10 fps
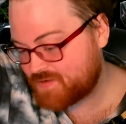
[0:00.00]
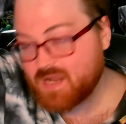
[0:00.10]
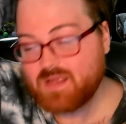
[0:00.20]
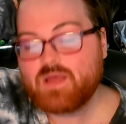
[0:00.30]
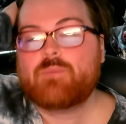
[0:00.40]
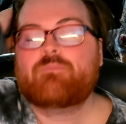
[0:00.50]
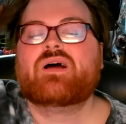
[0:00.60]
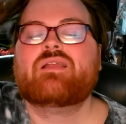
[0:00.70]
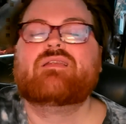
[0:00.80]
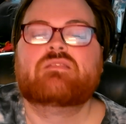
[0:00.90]
it.
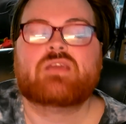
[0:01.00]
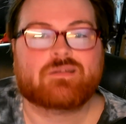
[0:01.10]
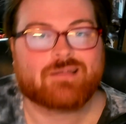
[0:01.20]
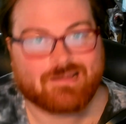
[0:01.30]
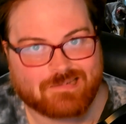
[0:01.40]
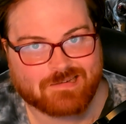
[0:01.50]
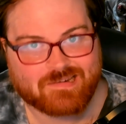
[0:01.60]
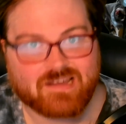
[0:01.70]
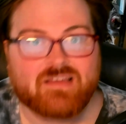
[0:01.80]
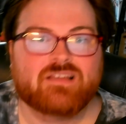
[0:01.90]
But they're not
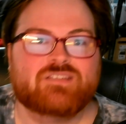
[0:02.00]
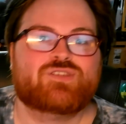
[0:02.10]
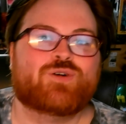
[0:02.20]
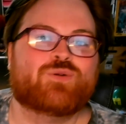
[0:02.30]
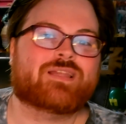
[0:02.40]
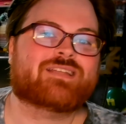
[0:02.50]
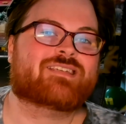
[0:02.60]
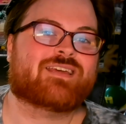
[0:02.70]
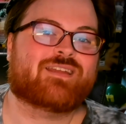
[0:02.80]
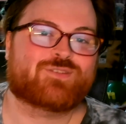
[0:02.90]
gonna. So let's
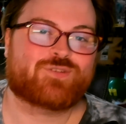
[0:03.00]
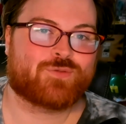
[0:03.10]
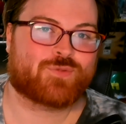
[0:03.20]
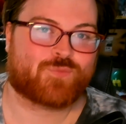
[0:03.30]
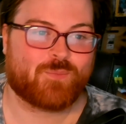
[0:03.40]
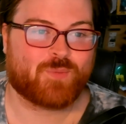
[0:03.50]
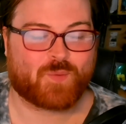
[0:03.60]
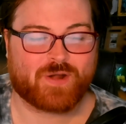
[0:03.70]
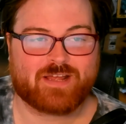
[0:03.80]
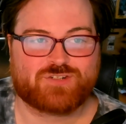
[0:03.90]
get into the Rumble
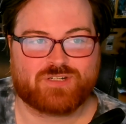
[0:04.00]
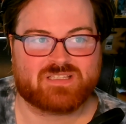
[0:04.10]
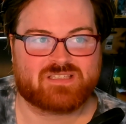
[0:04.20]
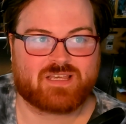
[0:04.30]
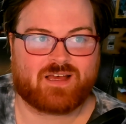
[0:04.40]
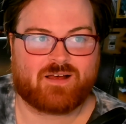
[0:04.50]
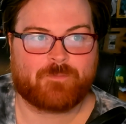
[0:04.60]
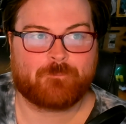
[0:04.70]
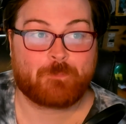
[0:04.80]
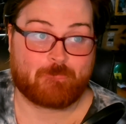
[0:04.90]
predictions.
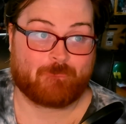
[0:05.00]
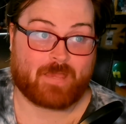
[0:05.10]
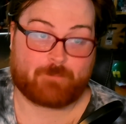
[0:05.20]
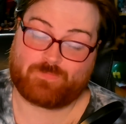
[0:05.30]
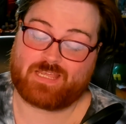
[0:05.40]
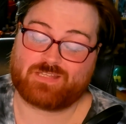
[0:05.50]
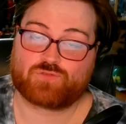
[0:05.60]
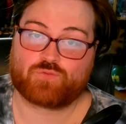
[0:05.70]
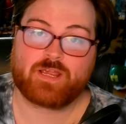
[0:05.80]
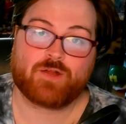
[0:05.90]

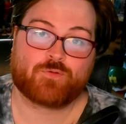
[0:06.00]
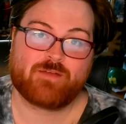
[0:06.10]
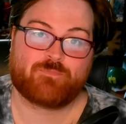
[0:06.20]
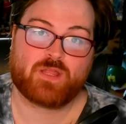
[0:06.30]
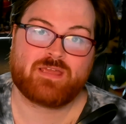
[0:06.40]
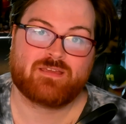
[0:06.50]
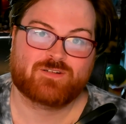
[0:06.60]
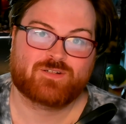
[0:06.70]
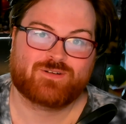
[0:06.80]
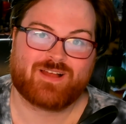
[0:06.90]
It's Rhea Ripley,
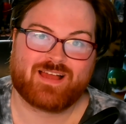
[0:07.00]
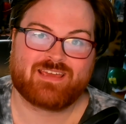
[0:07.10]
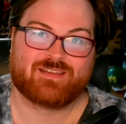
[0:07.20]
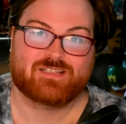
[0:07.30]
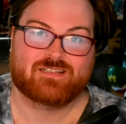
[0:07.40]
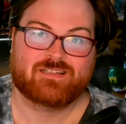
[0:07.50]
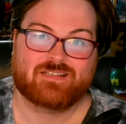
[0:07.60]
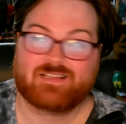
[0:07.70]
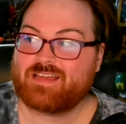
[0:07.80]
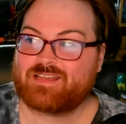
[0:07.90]
right?
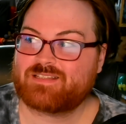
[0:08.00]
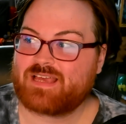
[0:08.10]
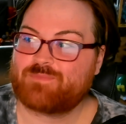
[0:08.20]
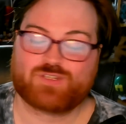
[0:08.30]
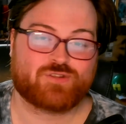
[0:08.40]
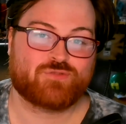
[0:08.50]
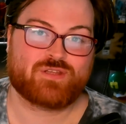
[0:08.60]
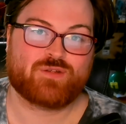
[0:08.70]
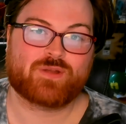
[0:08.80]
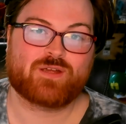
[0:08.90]
Like, it's
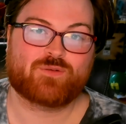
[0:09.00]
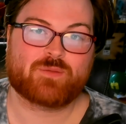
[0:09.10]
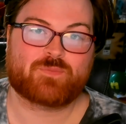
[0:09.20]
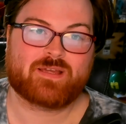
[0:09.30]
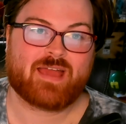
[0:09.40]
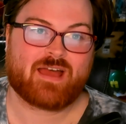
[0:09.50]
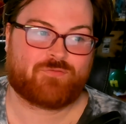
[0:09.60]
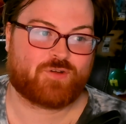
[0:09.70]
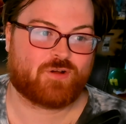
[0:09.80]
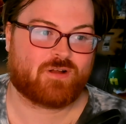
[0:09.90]
absolutely Rhea Ripley
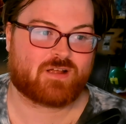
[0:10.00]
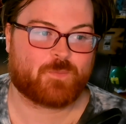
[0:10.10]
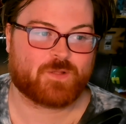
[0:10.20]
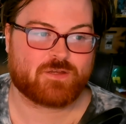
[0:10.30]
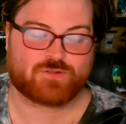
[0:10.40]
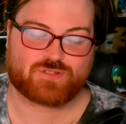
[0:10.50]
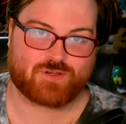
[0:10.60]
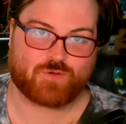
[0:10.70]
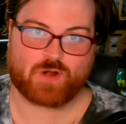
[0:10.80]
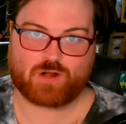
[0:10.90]
after a couple of years
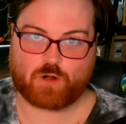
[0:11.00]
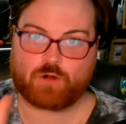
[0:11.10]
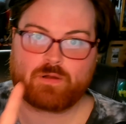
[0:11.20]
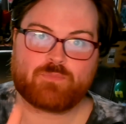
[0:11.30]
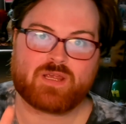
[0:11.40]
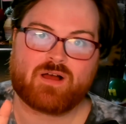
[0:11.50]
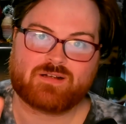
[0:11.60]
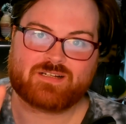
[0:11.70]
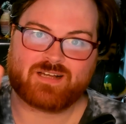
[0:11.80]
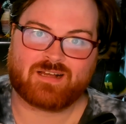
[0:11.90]
ago where her and
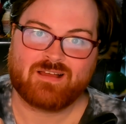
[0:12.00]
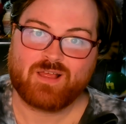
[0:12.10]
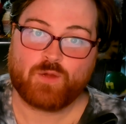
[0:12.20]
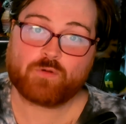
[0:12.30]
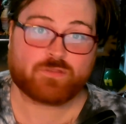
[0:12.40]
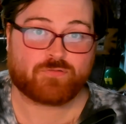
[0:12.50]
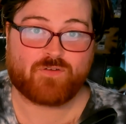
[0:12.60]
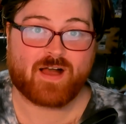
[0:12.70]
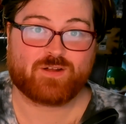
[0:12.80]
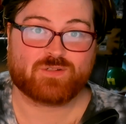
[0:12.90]
Bianca were the
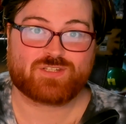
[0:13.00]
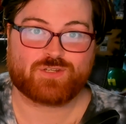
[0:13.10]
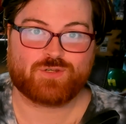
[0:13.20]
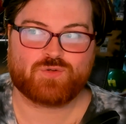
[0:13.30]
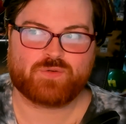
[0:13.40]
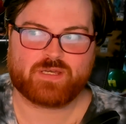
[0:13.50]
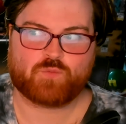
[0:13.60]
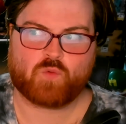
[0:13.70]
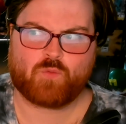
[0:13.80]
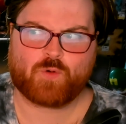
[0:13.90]
final two
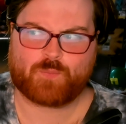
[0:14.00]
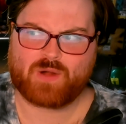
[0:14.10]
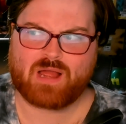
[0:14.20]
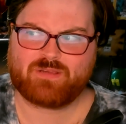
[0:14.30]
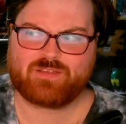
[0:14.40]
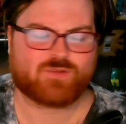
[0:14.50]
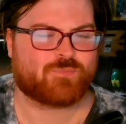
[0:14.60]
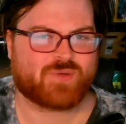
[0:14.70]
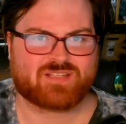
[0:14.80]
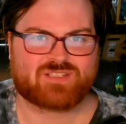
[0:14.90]
in what were probably the
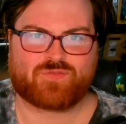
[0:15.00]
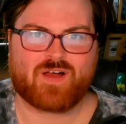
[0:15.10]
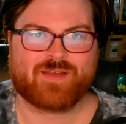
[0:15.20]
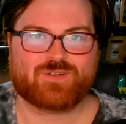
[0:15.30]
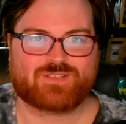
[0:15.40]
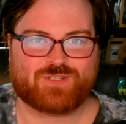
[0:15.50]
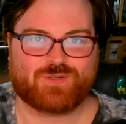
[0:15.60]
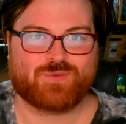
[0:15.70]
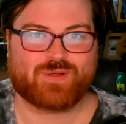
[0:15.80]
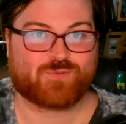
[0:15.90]
best final
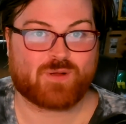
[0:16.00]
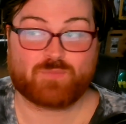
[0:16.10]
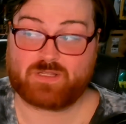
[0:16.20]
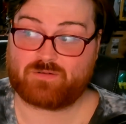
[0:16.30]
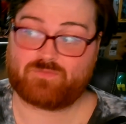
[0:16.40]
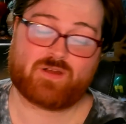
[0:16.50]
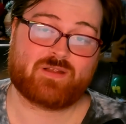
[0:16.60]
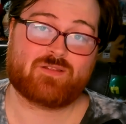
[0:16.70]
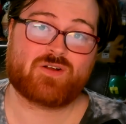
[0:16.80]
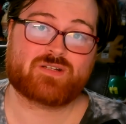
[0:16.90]
two in a Rumble in a
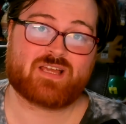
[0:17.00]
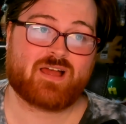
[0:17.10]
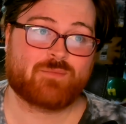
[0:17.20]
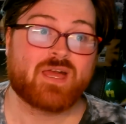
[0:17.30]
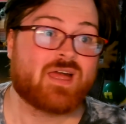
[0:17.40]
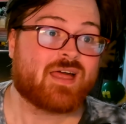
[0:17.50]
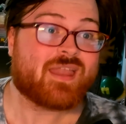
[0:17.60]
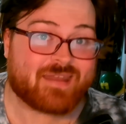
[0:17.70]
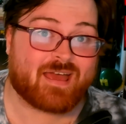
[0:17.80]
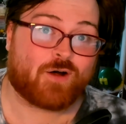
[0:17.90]
very long time.
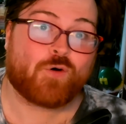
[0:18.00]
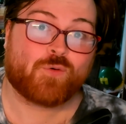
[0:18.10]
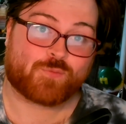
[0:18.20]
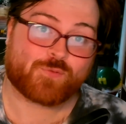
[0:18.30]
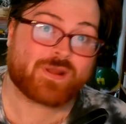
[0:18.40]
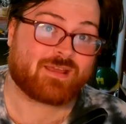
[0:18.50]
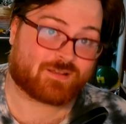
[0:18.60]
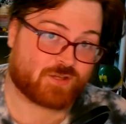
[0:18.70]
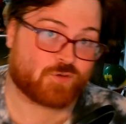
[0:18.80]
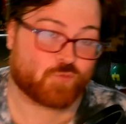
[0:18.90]
Now,
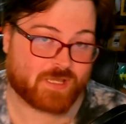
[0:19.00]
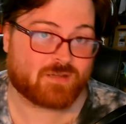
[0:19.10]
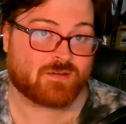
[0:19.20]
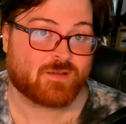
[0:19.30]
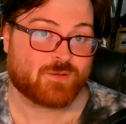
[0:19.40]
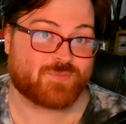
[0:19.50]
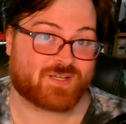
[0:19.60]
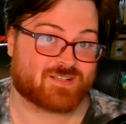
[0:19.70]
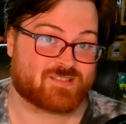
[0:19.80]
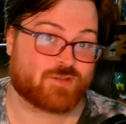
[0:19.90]
Rhea can win
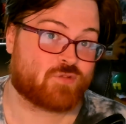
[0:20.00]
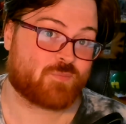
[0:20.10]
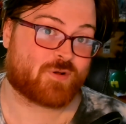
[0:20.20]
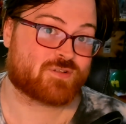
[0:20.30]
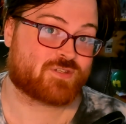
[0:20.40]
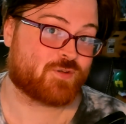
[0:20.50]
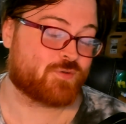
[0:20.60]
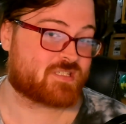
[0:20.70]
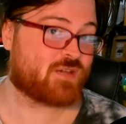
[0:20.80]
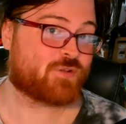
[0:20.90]
because the only person who
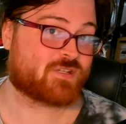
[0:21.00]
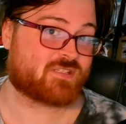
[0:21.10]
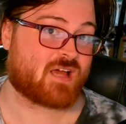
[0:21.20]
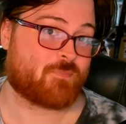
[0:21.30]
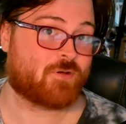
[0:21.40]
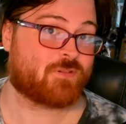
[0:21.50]
was able to stop her